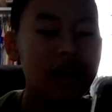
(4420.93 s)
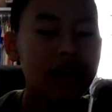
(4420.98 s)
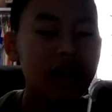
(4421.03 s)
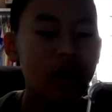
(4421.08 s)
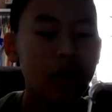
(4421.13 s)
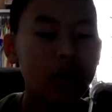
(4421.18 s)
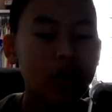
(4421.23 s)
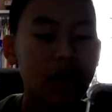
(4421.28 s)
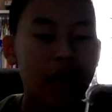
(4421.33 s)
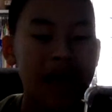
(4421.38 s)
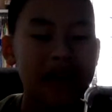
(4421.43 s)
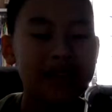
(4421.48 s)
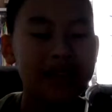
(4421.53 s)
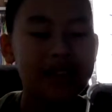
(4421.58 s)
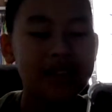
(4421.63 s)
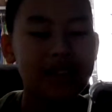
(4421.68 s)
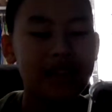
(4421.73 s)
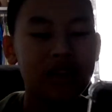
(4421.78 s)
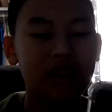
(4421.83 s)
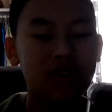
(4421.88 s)
In order to
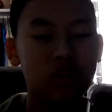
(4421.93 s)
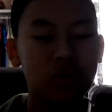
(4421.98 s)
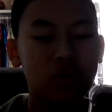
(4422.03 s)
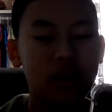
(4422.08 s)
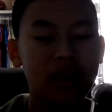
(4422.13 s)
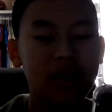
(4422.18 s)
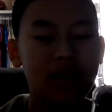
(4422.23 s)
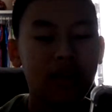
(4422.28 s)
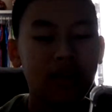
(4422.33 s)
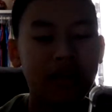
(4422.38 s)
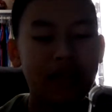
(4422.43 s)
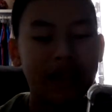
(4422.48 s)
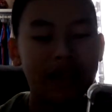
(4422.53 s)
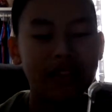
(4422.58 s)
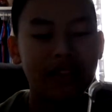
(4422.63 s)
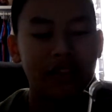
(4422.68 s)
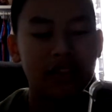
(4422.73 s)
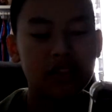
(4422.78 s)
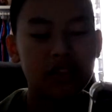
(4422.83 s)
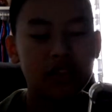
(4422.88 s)
access and obtain your
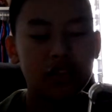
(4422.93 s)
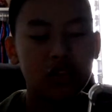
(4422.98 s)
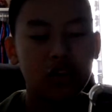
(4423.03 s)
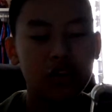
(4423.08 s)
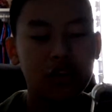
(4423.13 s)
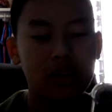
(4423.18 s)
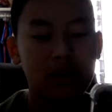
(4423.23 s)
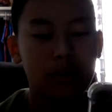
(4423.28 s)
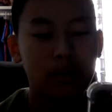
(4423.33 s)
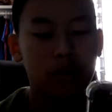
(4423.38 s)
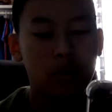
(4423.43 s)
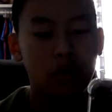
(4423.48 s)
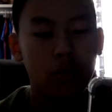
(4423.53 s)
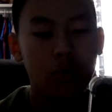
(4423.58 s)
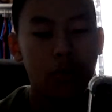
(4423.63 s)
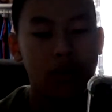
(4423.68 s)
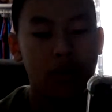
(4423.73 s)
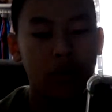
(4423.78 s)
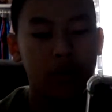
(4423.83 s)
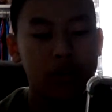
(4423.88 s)
electronic
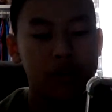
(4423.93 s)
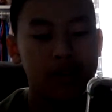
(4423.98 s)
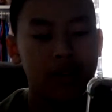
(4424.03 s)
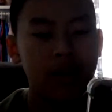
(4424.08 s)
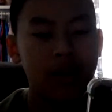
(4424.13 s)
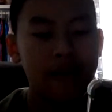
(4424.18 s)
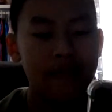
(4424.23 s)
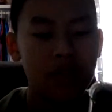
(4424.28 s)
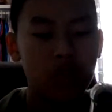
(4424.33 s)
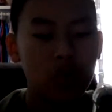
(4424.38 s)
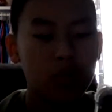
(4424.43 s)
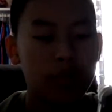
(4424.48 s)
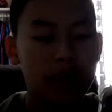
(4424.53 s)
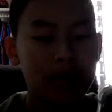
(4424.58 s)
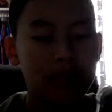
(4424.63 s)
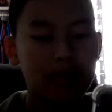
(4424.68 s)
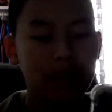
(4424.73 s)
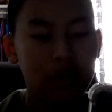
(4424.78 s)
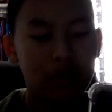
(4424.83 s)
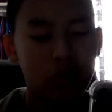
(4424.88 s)
records, you
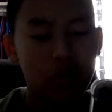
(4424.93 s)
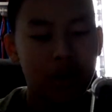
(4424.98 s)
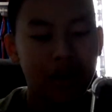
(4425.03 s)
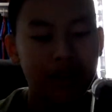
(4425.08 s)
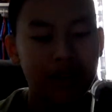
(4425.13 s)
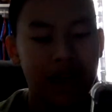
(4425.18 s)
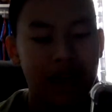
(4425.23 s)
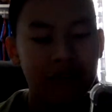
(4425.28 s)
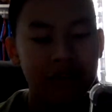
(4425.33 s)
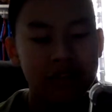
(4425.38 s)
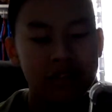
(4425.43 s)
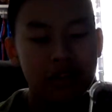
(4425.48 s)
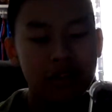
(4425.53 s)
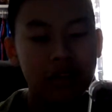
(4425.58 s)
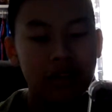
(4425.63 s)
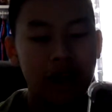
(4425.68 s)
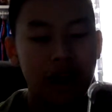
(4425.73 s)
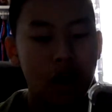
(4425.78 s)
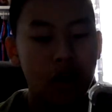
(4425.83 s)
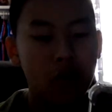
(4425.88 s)
may be required to have
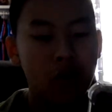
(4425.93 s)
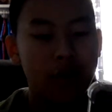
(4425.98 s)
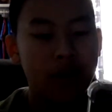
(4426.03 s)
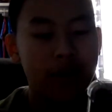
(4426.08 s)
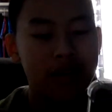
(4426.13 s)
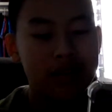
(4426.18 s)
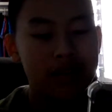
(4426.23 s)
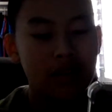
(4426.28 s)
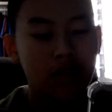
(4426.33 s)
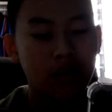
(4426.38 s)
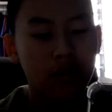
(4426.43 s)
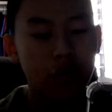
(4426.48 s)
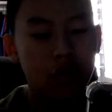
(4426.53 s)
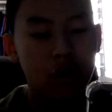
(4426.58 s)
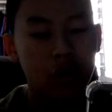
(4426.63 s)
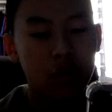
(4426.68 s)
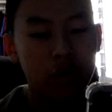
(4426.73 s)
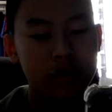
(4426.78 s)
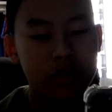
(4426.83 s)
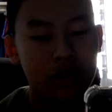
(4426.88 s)
certain hardware or
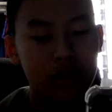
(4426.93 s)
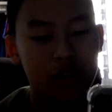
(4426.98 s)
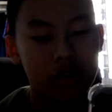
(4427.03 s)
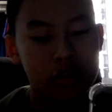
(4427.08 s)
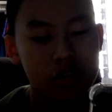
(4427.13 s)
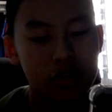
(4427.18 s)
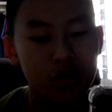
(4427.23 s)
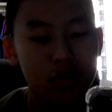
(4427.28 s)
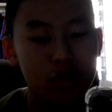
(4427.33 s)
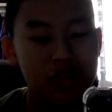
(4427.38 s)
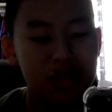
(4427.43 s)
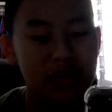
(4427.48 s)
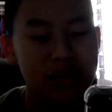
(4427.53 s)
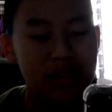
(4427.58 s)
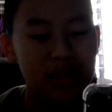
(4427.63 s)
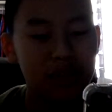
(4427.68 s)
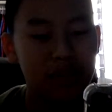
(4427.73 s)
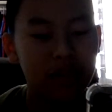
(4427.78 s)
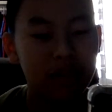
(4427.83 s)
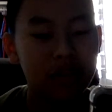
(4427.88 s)
software which are your sole
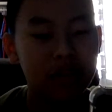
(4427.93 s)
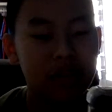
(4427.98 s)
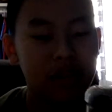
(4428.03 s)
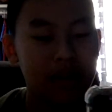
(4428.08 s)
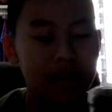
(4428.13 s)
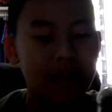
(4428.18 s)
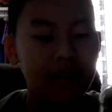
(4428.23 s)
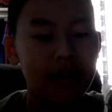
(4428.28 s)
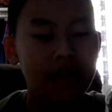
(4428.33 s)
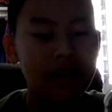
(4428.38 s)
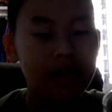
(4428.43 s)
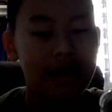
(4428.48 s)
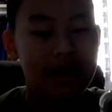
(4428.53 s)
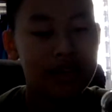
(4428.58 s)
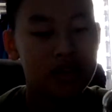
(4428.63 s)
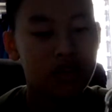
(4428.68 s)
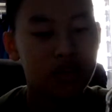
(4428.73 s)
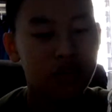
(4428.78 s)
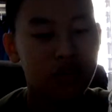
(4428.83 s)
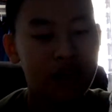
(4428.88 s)
responsibility.
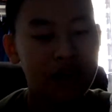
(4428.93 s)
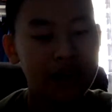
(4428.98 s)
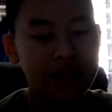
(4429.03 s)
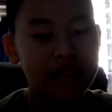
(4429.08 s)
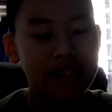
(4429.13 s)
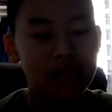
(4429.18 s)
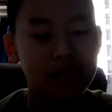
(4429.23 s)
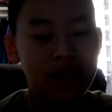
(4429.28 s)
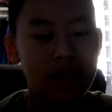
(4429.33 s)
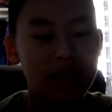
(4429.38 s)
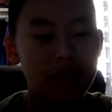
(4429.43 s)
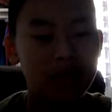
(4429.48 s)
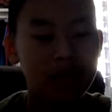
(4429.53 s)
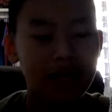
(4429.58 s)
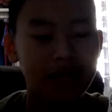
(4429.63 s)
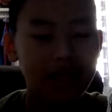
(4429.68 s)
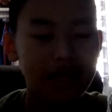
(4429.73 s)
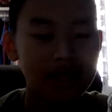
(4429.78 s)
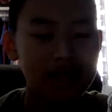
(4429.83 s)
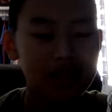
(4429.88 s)
Last revised September
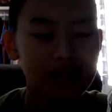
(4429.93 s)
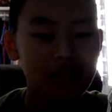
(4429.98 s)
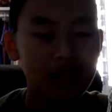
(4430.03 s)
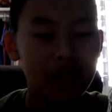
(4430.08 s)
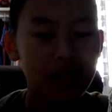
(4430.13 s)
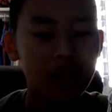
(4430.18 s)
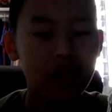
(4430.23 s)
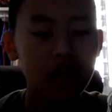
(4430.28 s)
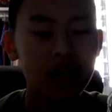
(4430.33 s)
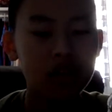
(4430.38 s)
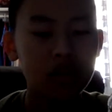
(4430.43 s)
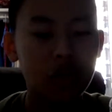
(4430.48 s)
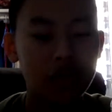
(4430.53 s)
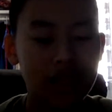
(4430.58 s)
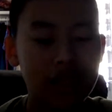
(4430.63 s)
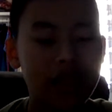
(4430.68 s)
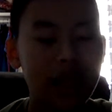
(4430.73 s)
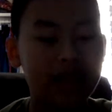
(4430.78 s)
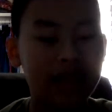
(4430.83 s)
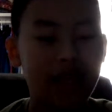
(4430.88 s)
19th,
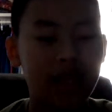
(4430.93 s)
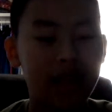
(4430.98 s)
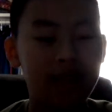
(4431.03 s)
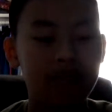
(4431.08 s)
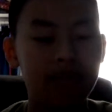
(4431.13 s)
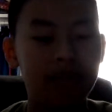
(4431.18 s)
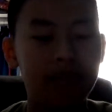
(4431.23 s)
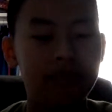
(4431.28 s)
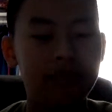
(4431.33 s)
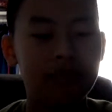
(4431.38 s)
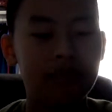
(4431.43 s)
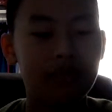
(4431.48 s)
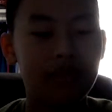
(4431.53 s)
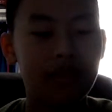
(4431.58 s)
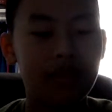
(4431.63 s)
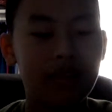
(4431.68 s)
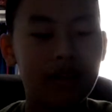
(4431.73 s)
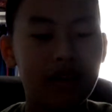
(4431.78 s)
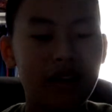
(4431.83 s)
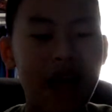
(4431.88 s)
2019.
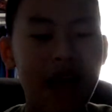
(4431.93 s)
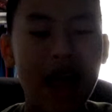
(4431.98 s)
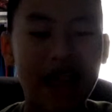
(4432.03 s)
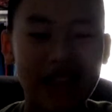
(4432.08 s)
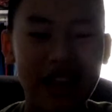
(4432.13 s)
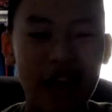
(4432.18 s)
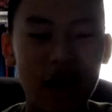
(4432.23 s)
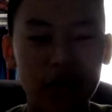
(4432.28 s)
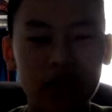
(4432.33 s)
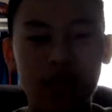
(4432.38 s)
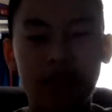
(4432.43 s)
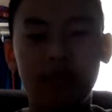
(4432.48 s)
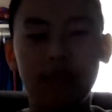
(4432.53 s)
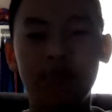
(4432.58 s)
iCloud.